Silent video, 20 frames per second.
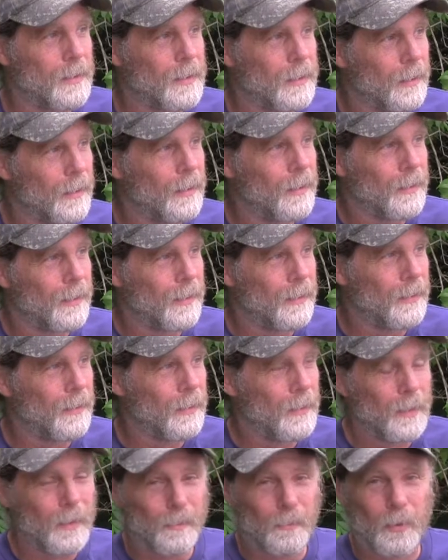is
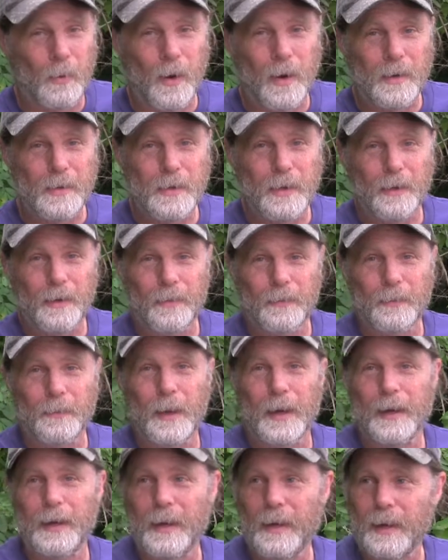brush off
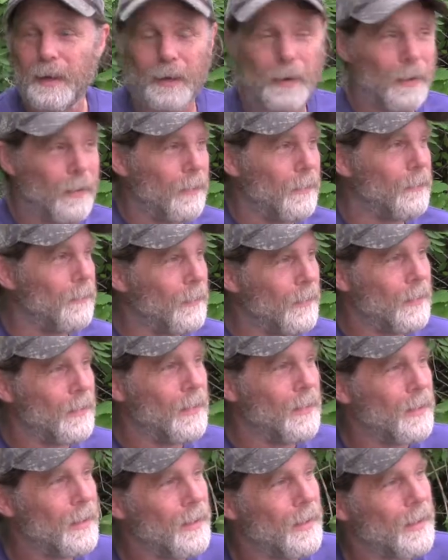my ego,
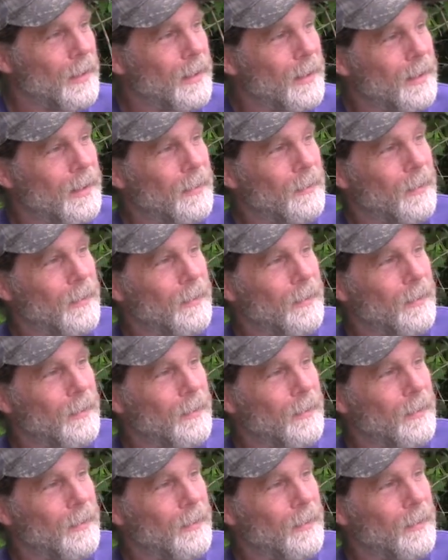come